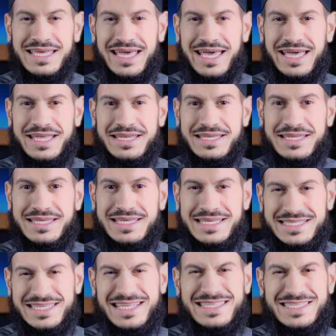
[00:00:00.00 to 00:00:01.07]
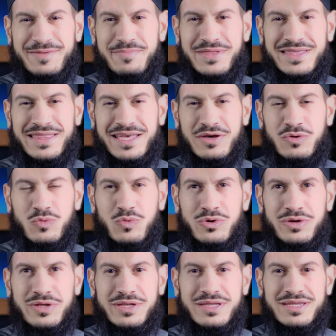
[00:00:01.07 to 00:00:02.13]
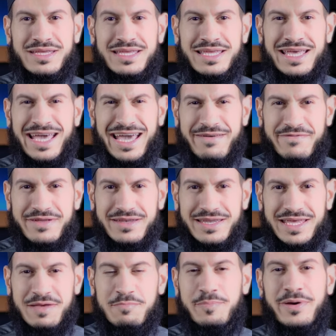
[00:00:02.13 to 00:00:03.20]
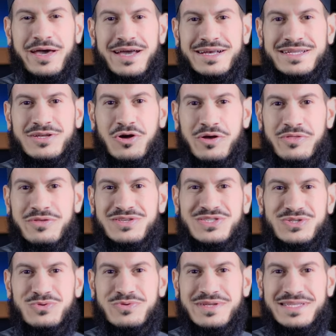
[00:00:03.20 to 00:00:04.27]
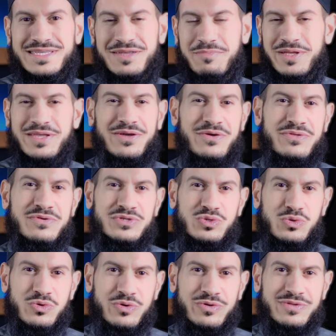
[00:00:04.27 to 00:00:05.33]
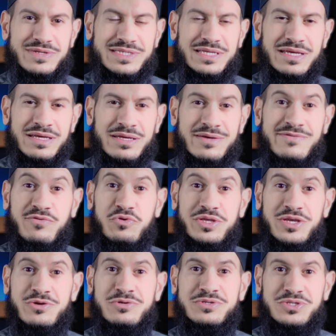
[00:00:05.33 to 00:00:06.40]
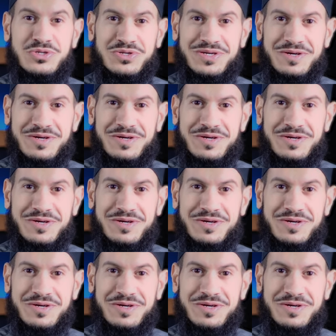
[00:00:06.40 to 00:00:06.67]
And he said something that would have an impact on this student and many others who heard this for years to